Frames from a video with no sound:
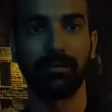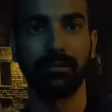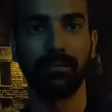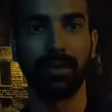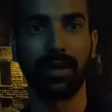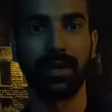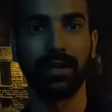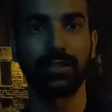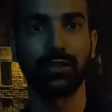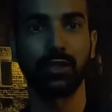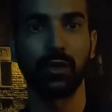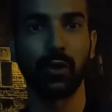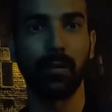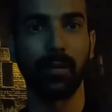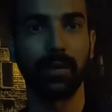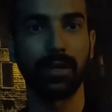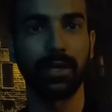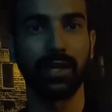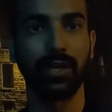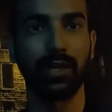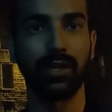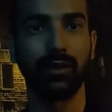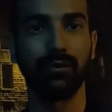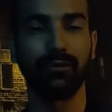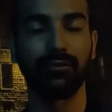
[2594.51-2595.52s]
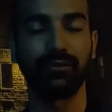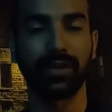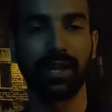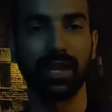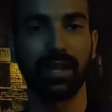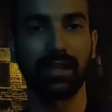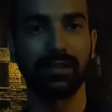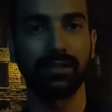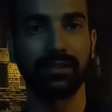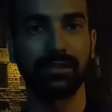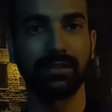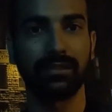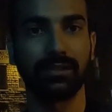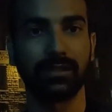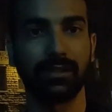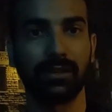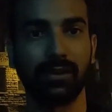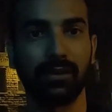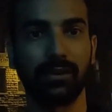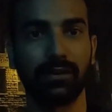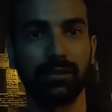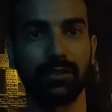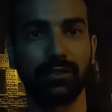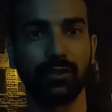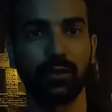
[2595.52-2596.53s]
made so many new friends,
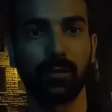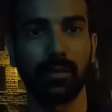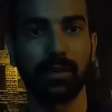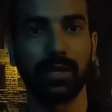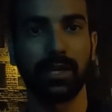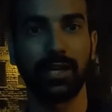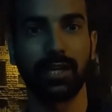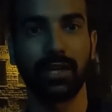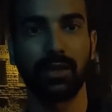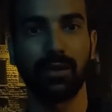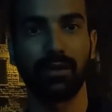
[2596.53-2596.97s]
learned so many